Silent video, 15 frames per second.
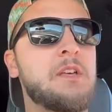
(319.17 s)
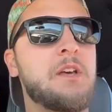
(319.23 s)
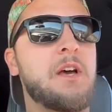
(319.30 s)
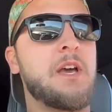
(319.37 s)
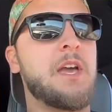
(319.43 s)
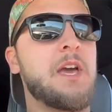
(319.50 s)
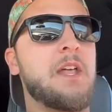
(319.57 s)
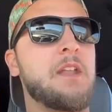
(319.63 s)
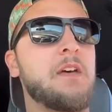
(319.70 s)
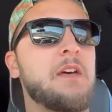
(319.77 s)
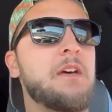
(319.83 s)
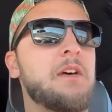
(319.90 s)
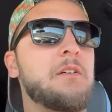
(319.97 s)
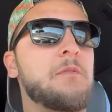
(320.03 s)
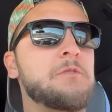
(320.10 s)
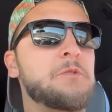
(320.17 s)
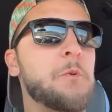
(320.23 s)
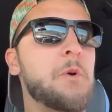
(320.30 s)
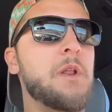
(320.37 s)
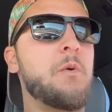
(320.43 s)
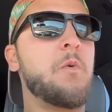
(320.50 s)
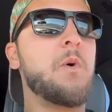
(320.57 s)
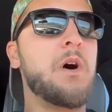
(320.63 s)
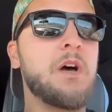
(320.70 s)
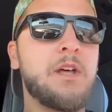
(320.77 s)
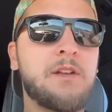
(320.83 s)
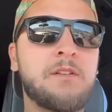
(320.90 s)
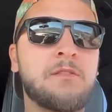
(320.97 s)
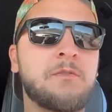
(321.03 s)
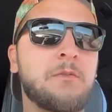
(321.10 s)
I had a
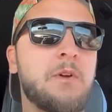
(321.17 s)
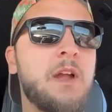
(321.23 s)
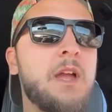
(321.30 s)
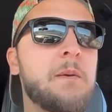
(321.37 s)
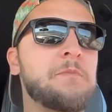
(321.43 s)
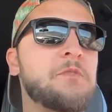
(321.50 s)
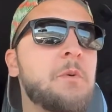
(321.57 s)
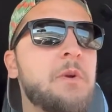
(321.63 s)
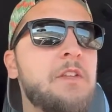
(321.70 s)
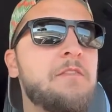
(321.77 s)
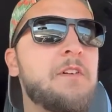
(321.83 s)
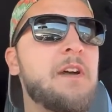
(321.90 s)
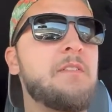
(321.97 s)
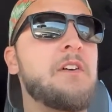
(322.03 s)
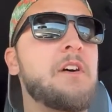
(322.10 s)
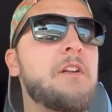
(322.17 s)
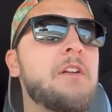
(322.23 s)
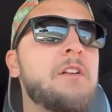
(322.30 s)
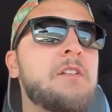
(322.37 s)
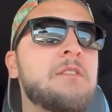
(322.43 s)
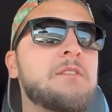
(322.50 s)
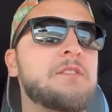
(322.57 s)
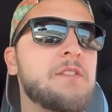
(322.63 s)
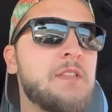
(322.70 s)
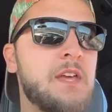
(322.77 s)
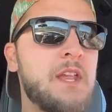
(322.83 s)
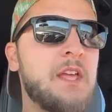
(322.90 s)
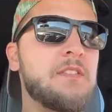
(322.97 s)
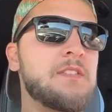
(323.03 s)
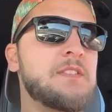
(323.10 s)
21 Ram 2500, so that
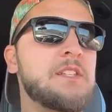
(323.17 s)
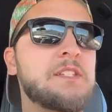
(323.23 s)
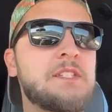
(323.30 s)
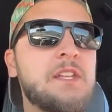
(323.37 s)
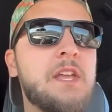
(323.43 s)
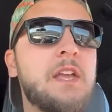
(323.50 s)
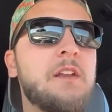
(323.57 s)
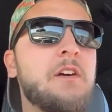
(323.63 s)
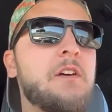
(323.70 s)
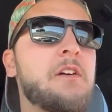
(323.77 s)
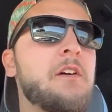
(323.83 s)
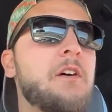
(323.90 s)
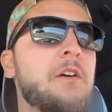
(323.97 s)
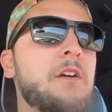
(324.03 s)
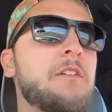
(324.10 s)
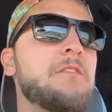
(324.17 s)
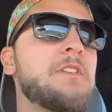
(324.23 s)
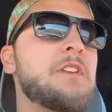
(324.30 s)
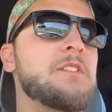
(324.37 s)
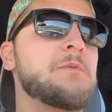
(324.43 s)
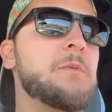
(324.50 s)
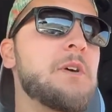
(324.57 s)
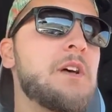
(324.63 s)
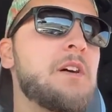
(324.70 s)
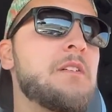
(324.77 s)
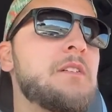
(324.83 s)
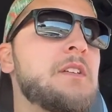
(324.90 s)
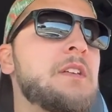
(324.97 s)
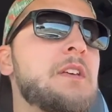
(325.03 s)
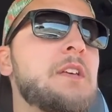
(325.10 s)
had the 68 RFE as well.
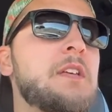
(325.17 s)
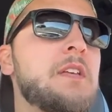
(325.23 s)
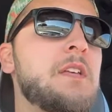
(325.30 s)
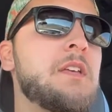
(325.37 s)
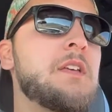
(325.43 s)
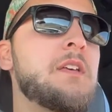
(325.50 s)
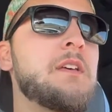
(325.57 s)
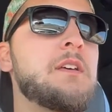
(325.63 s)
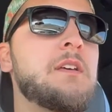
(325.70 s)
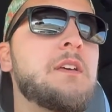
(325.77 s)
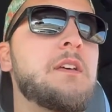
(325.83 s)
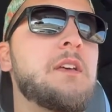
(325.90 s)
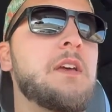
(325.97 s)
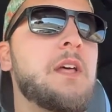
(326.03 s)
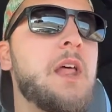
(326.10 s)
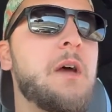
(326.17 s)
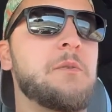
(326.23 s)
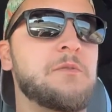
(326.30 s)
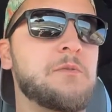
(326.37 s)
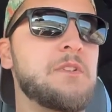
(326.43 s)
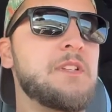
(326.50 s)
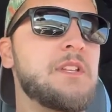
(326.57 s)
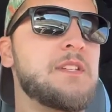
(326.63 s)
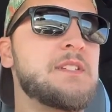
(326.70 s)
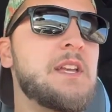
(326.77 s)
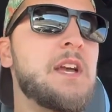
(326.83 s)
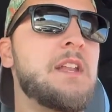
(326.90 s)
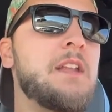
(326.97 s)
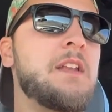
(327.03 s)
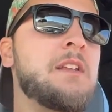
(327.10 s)
And I was really
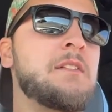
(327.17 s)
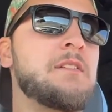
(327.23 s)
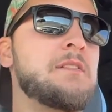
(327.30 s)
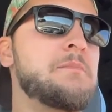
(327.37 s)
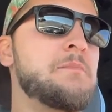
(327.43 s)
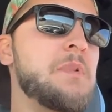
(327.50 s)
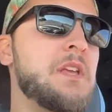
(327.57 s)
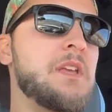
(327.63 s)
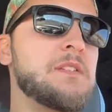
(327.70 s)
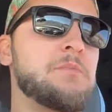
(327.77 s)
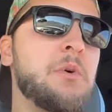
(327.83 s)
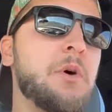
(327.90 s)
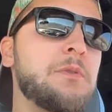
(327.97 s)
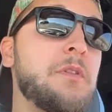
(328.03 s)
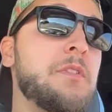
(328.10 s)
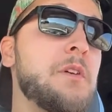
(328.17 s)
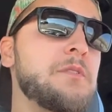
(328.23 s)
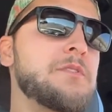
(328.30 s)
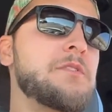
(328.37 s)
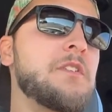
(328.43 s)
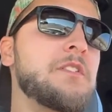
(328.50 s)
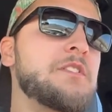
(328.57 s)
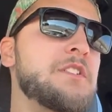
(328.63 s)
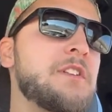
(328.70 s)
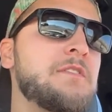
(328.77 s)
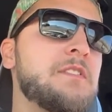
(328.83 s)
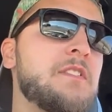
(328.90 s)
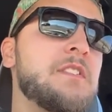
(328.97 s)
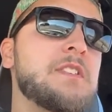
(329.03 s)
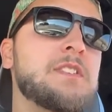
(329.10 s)
excited because both of those trucks
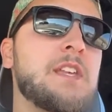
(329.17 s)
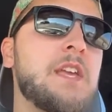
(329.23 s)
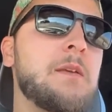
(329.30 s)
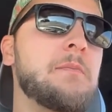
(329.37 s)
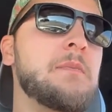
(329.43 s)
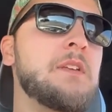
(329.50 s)
shifted the same.